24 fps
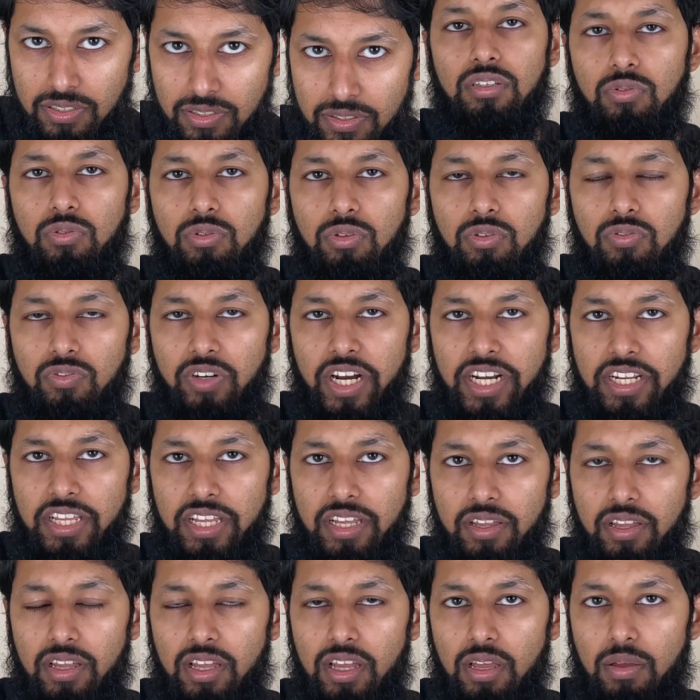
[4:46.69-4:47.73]
When you've read
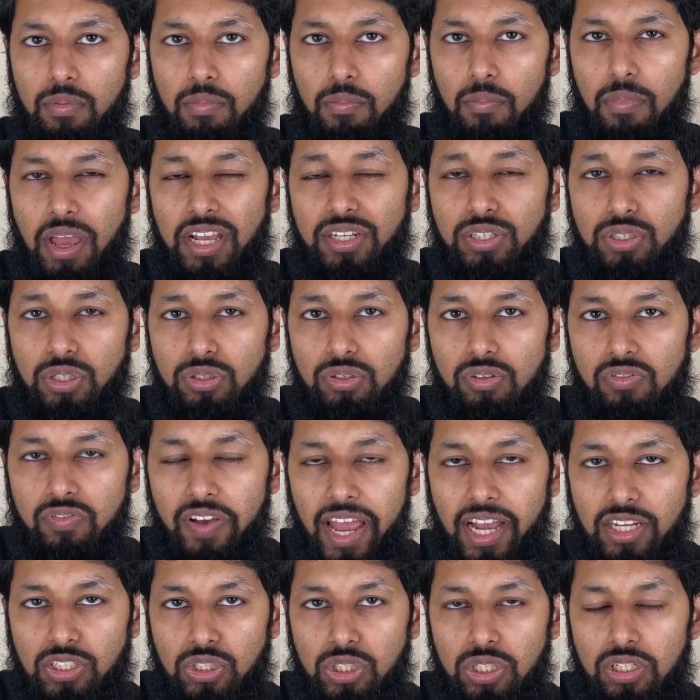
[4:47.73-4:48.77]
it, make sure you've
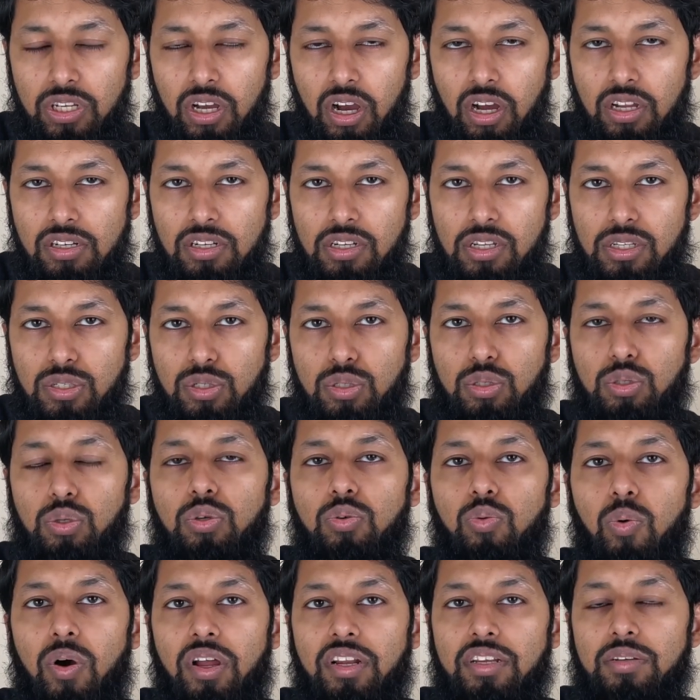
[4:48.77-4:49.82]
actually understood
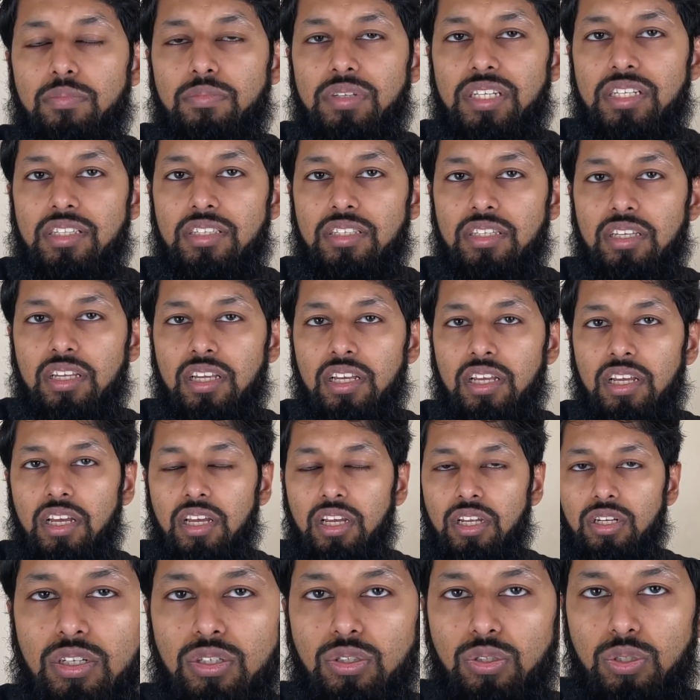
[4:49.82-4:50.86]
what it means.
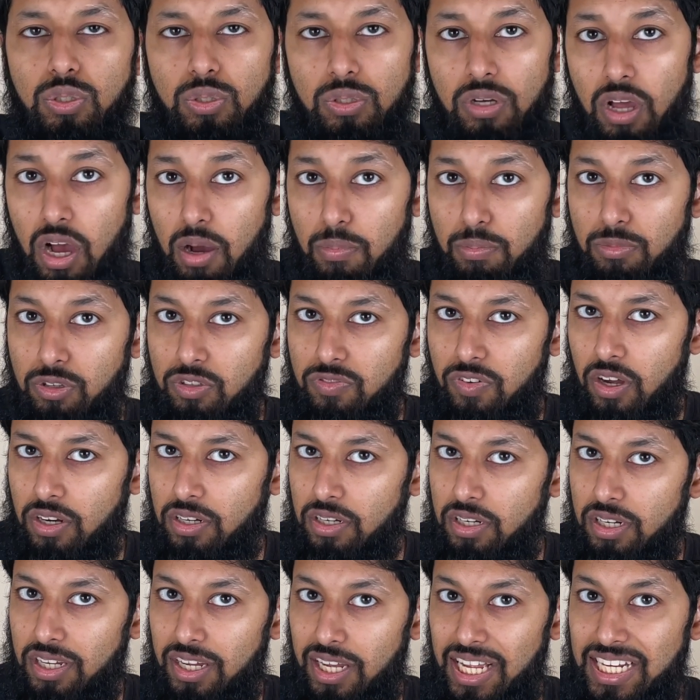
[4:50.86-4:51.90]
Do not move
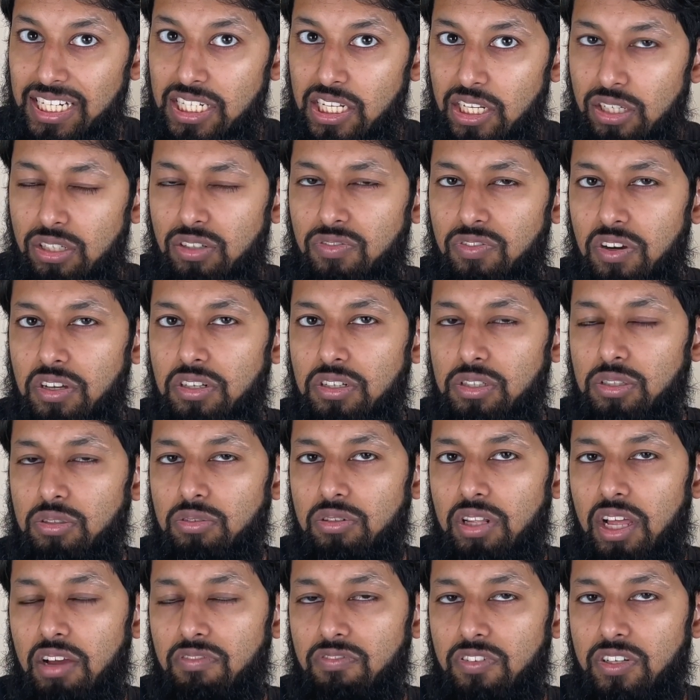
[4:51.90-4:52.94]
on until you've
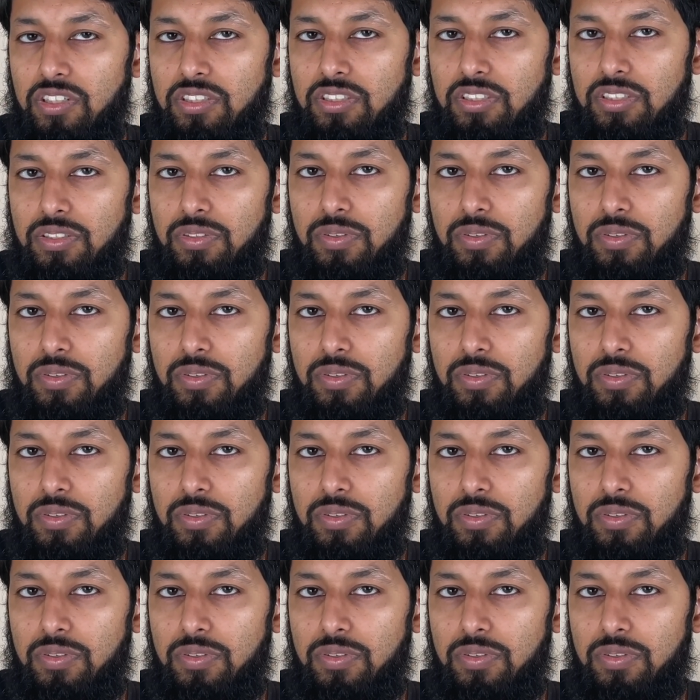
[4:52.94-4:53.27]
understood that phrase.